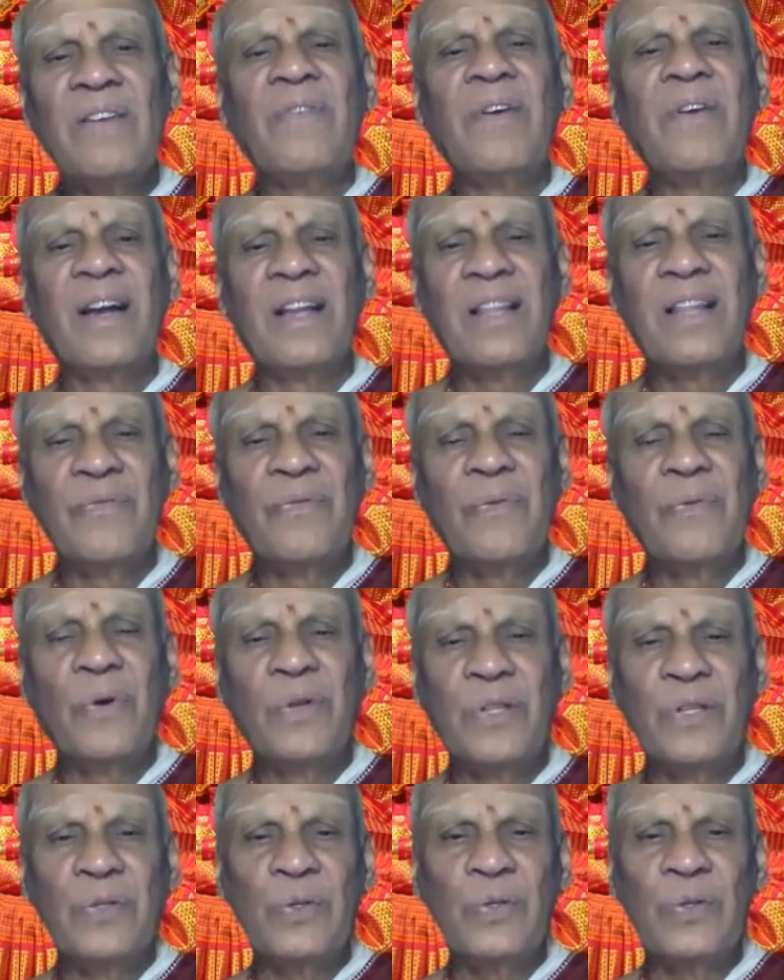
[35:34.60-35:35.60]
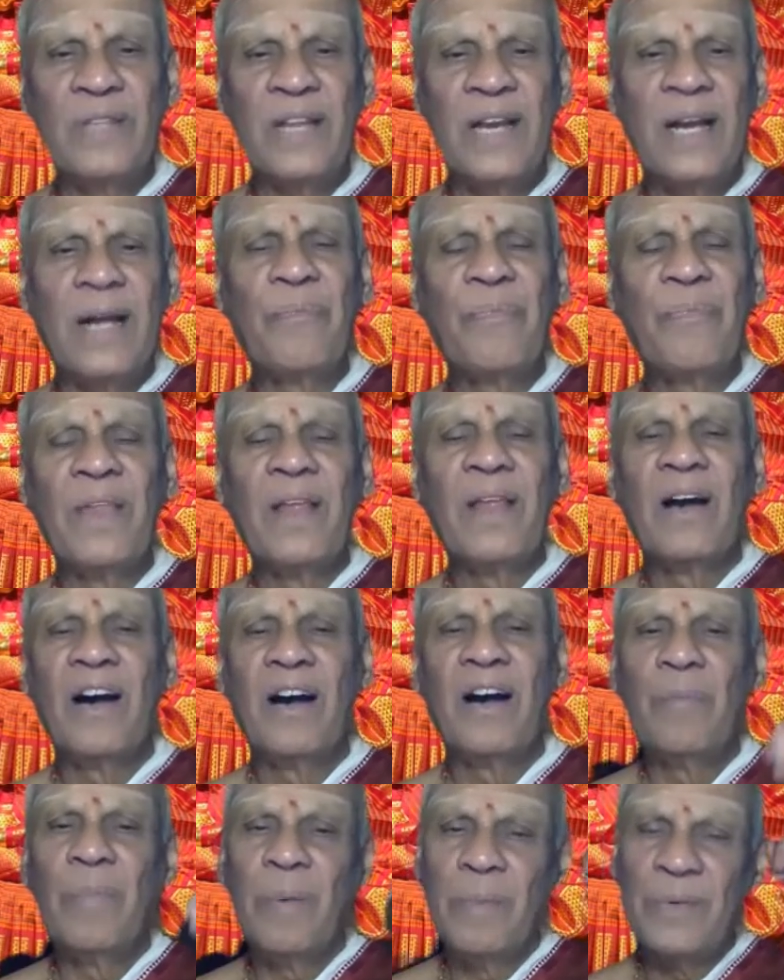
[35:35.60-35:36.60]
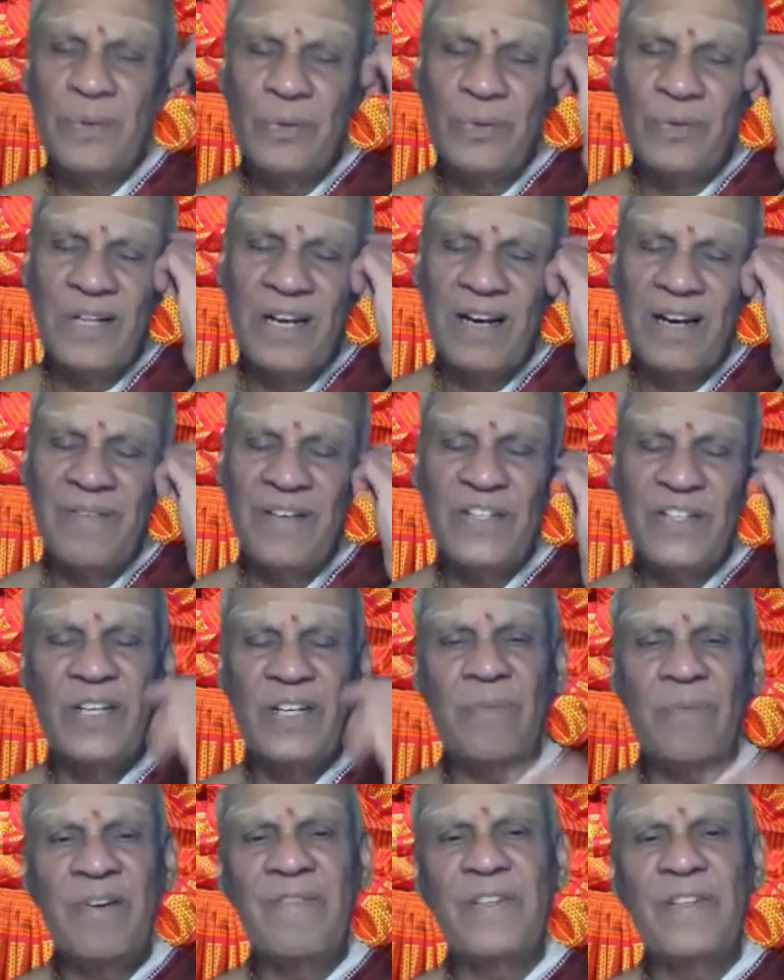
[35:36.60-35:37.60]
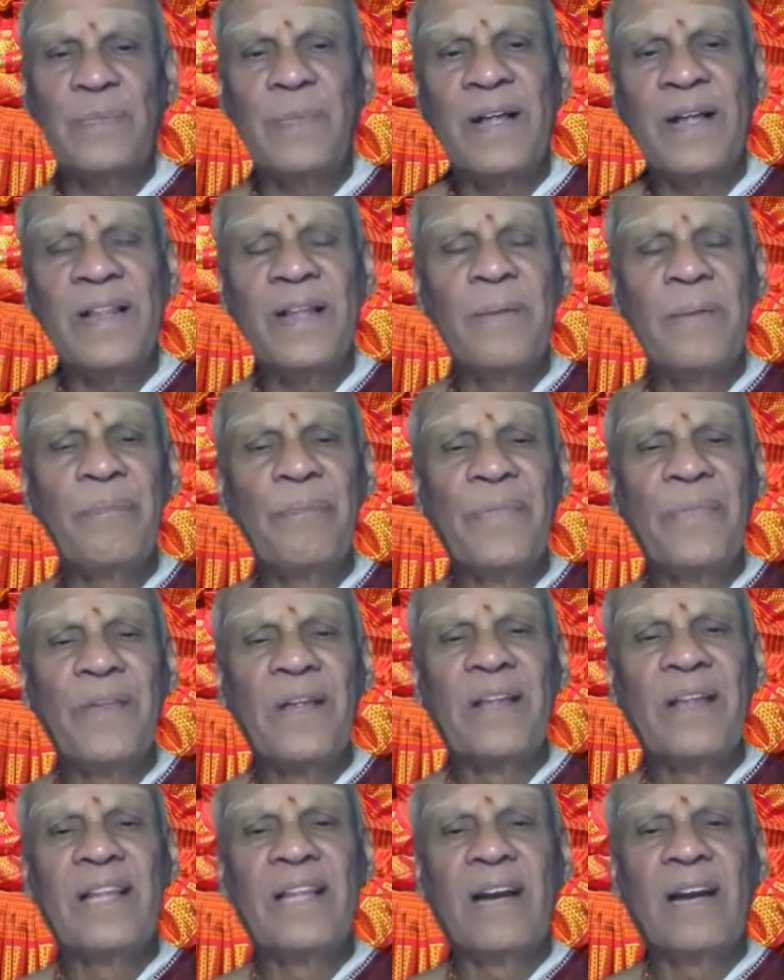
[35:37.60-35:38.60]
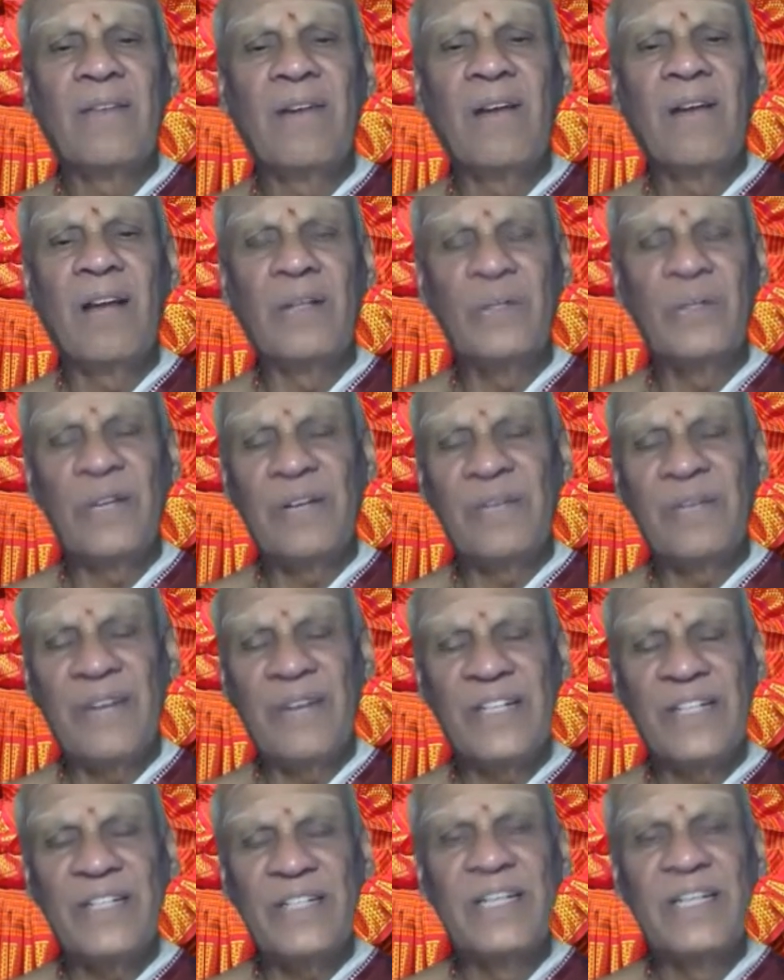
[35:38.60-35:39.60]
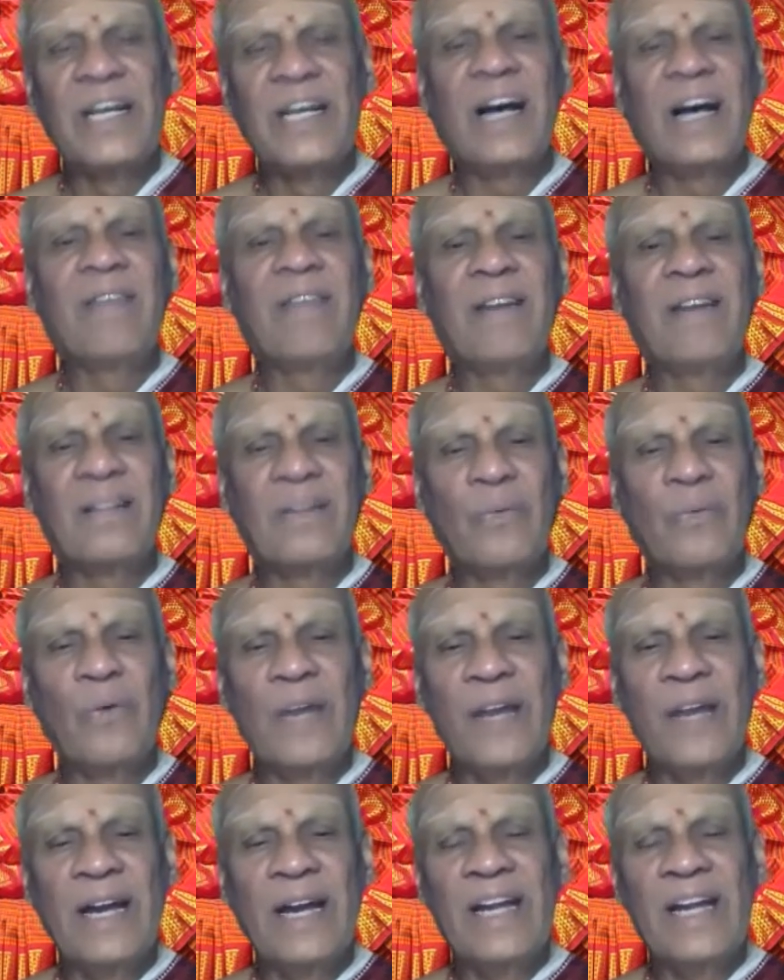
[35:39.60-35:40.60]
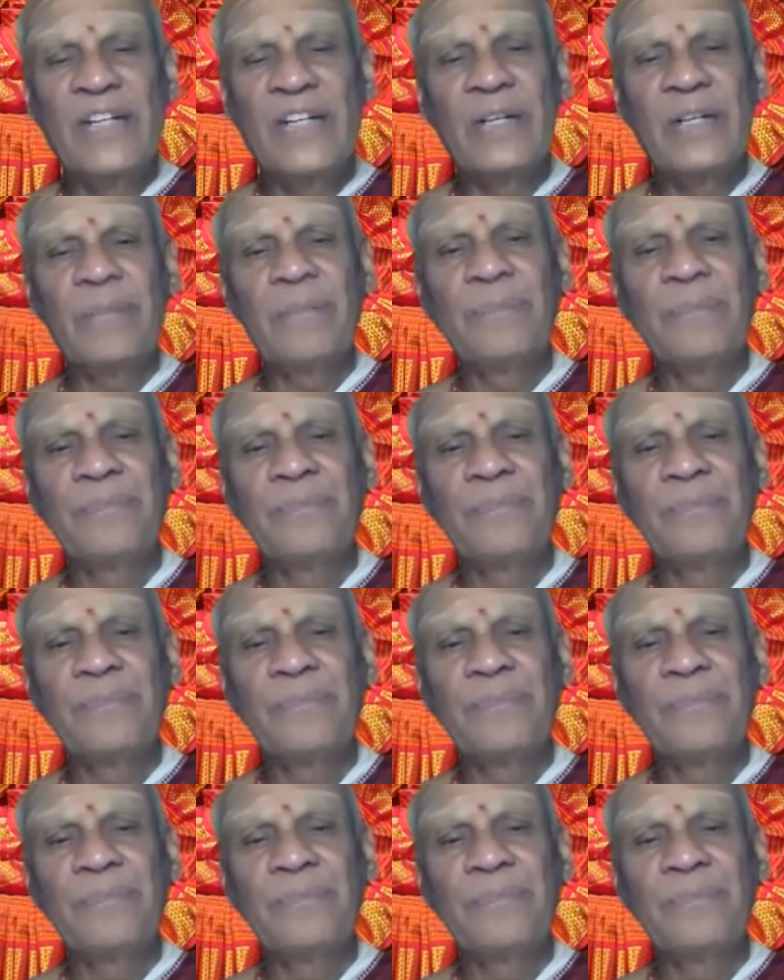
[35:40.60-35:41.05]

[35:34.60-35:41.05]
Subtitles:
for the fourth sutra, a Brahma Sutra, first chapter, first pada. That will also refresh our orientation.